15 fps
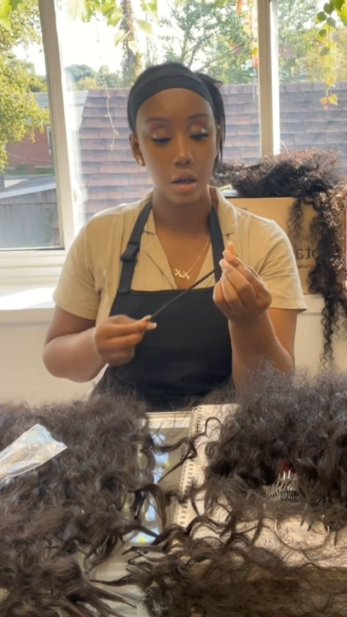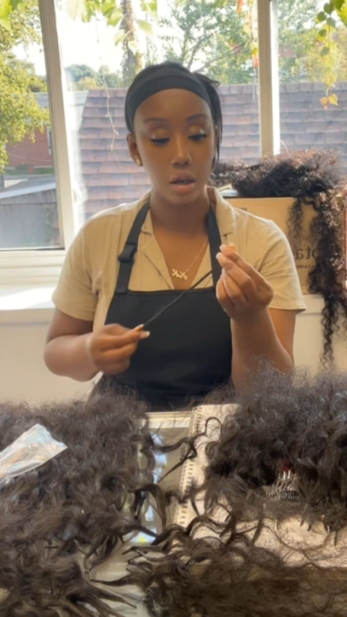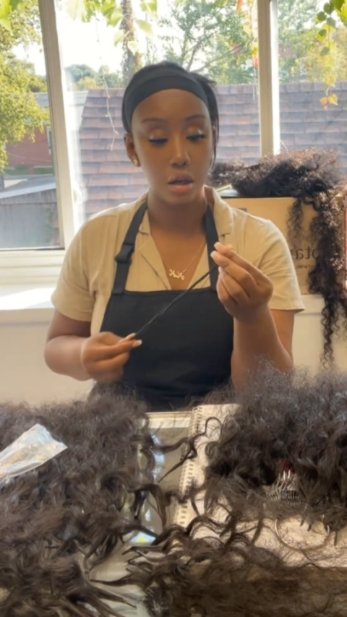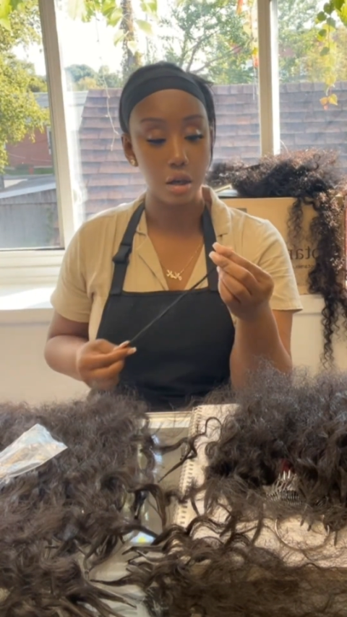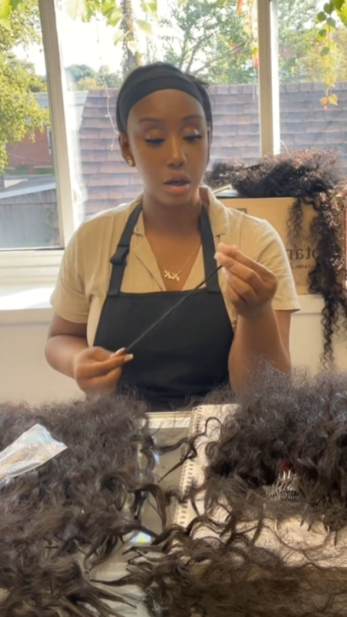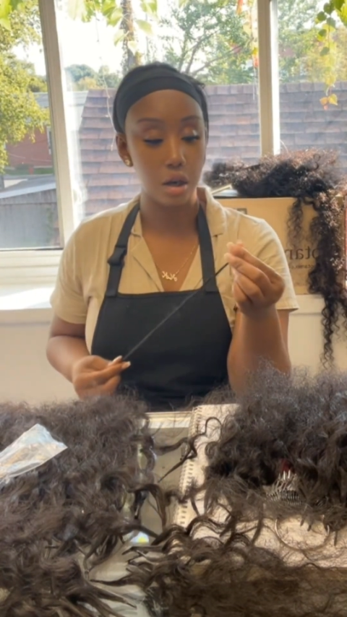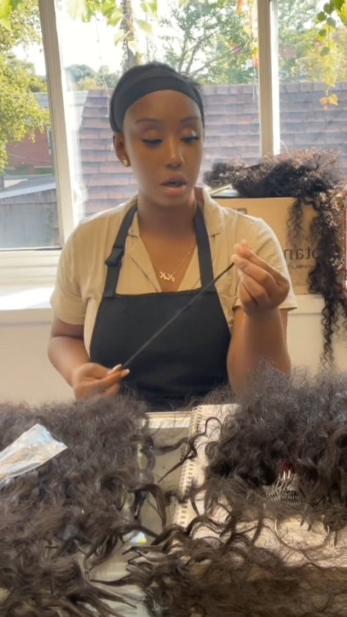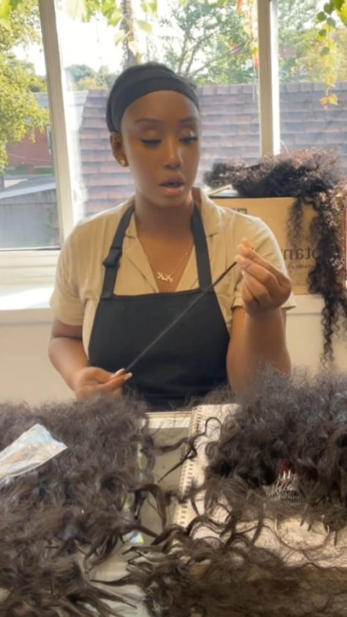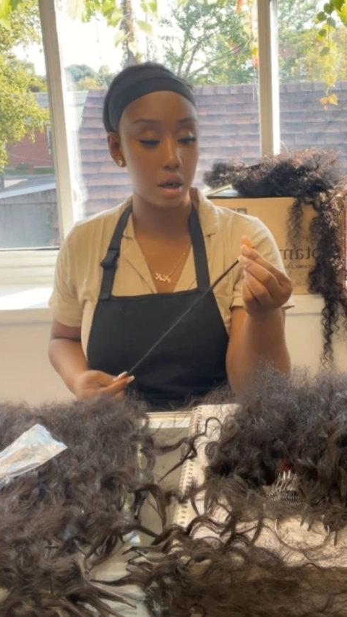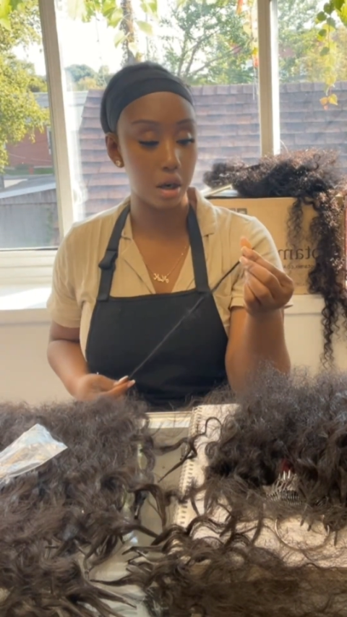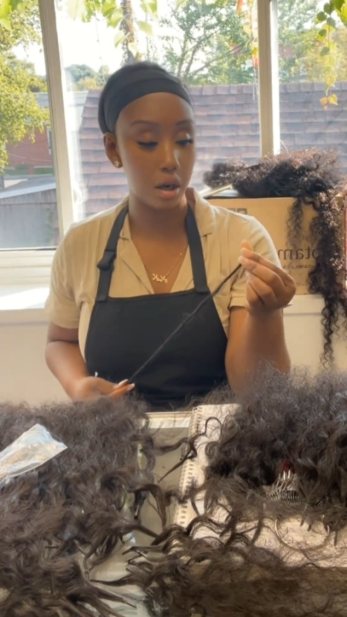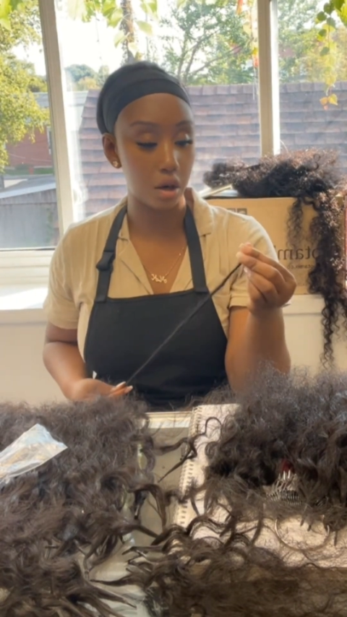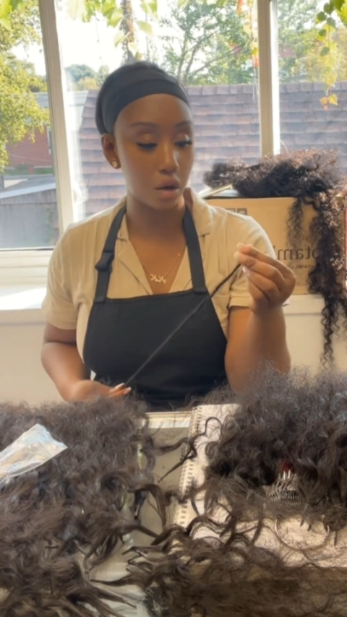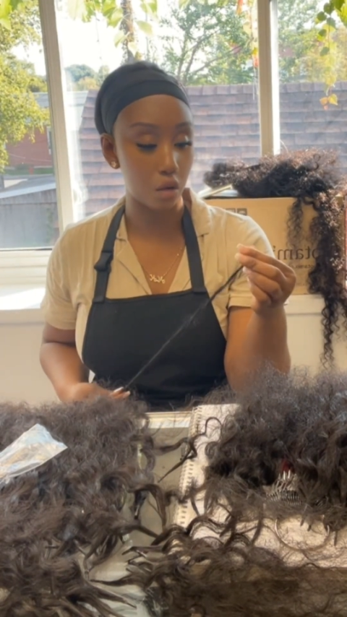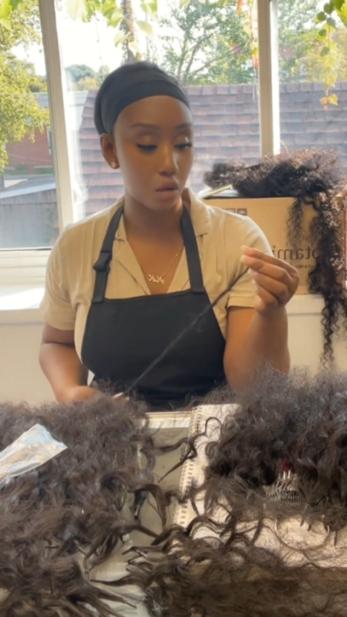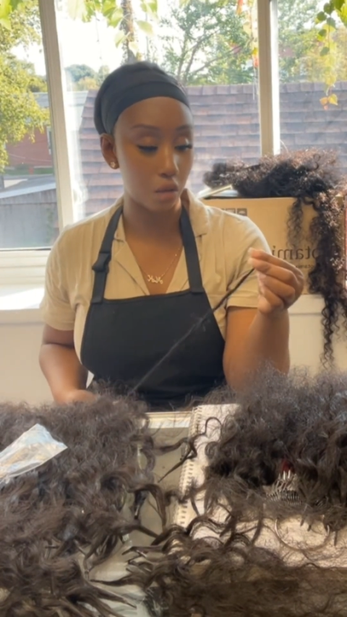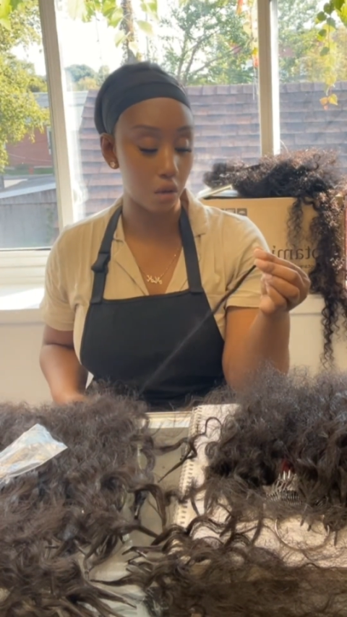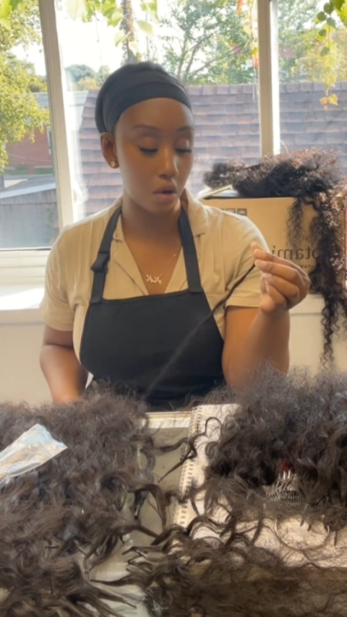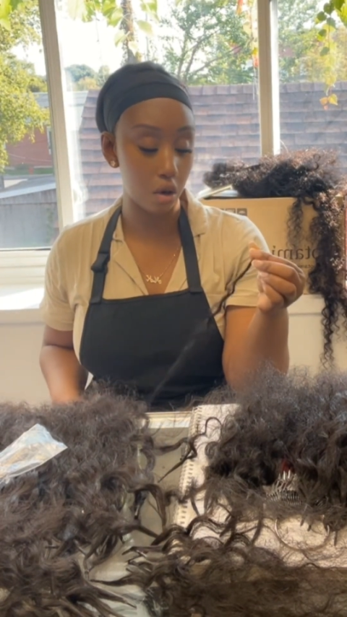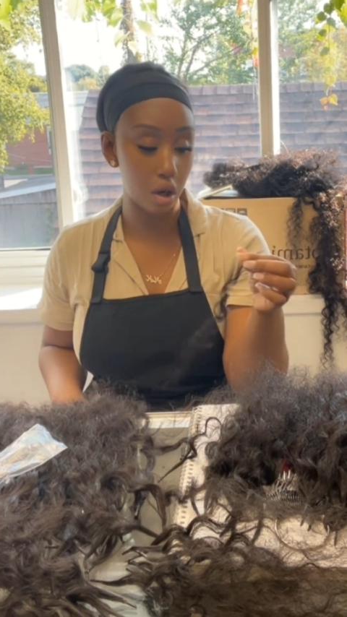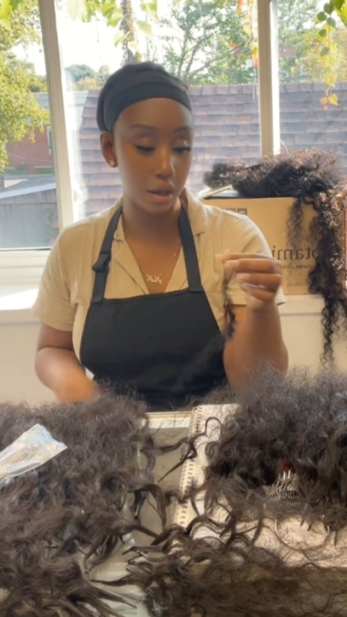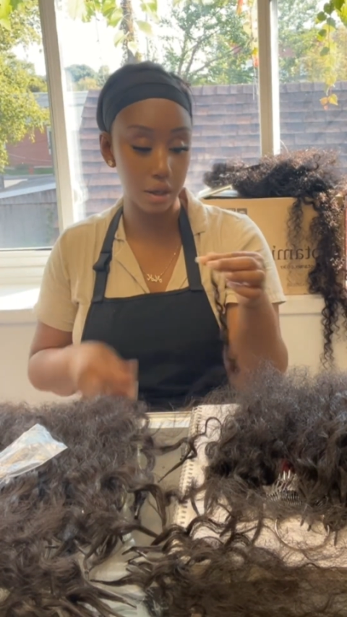You're gonna
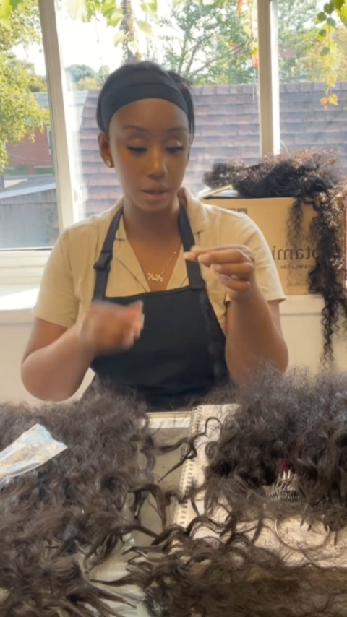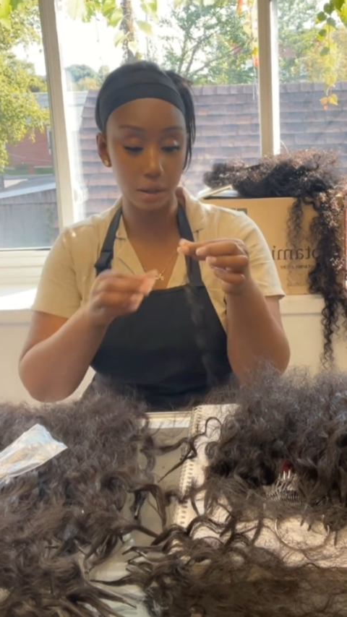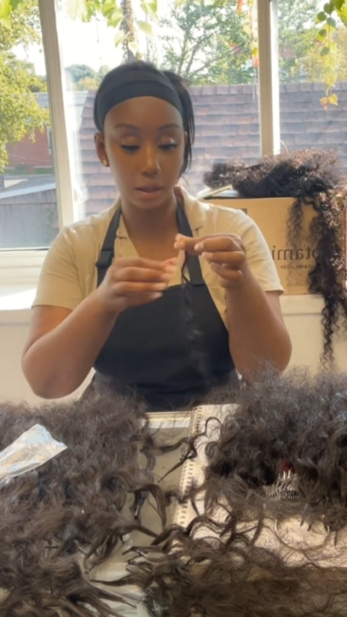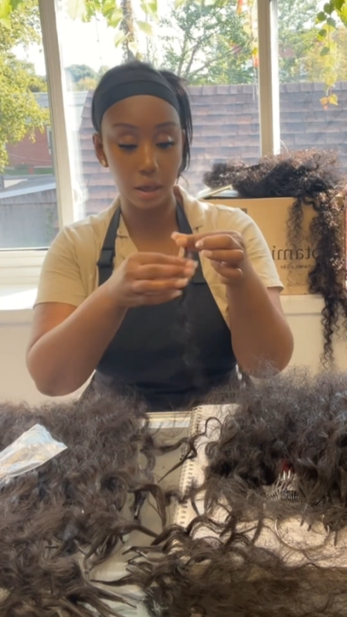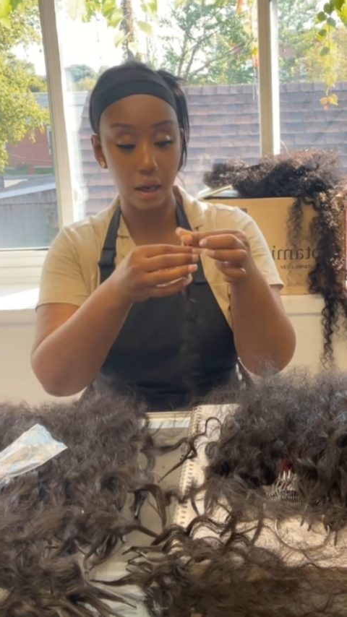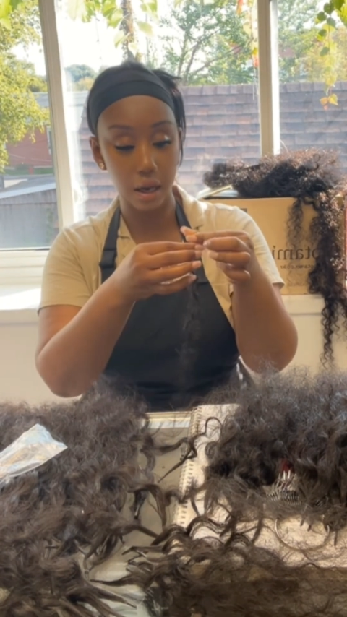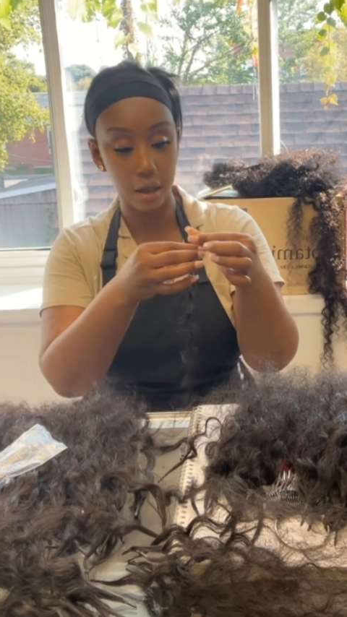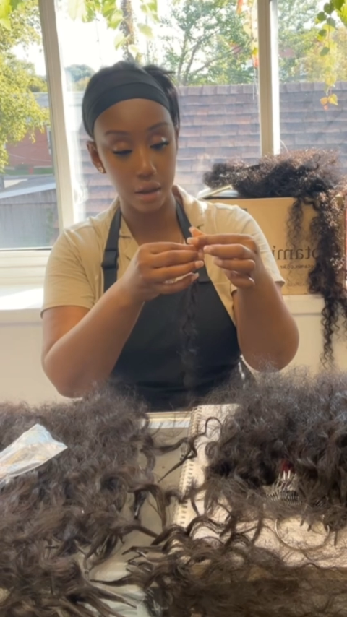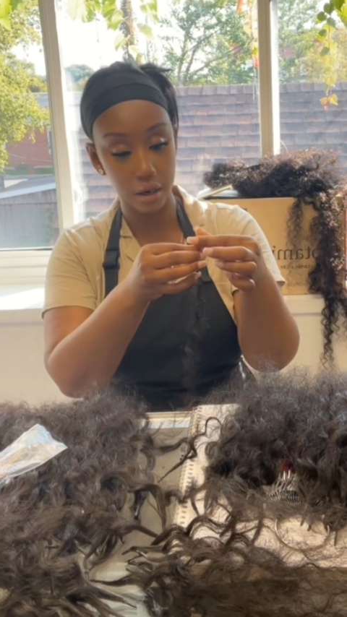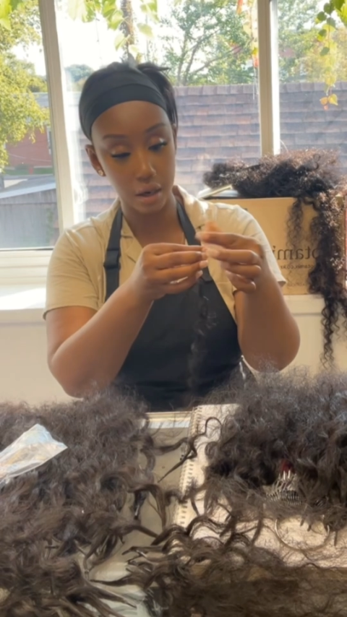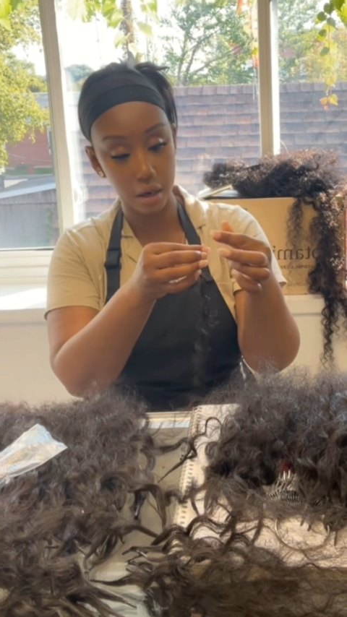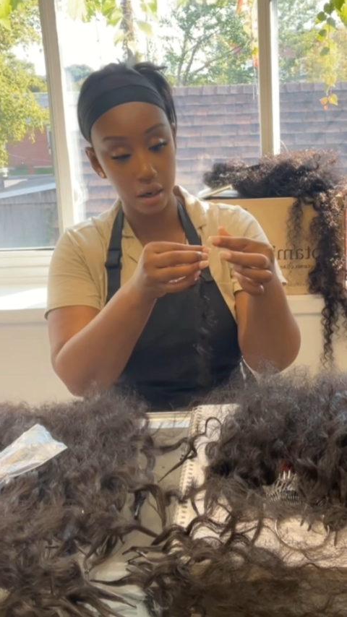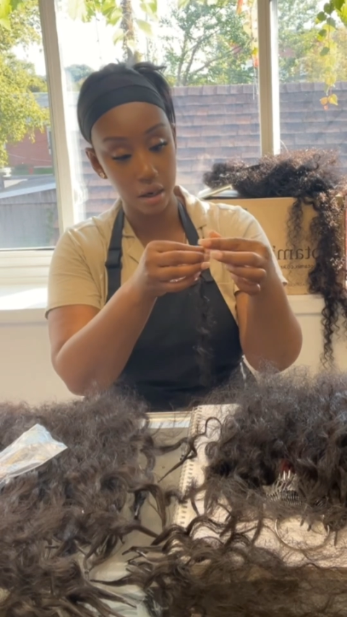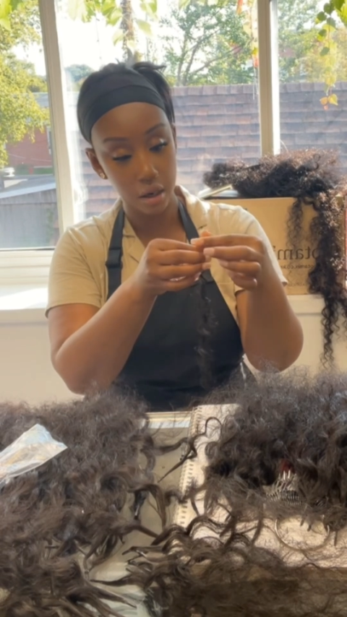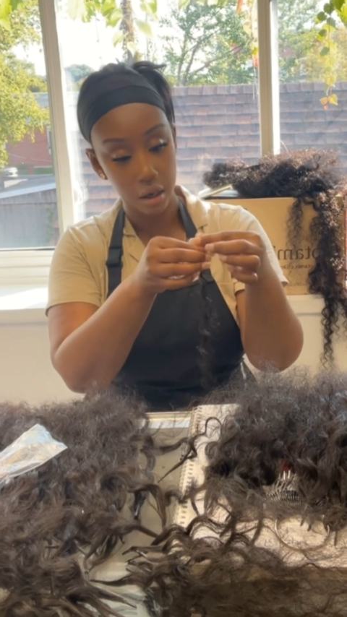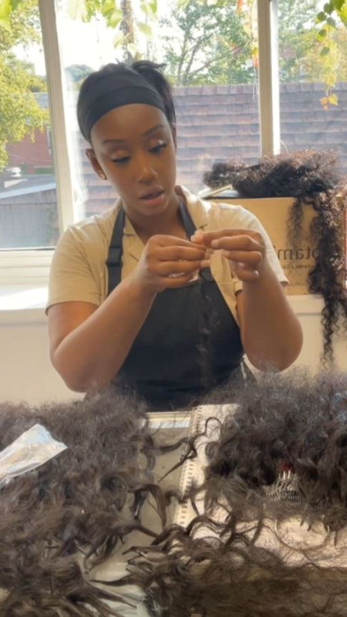roll it together.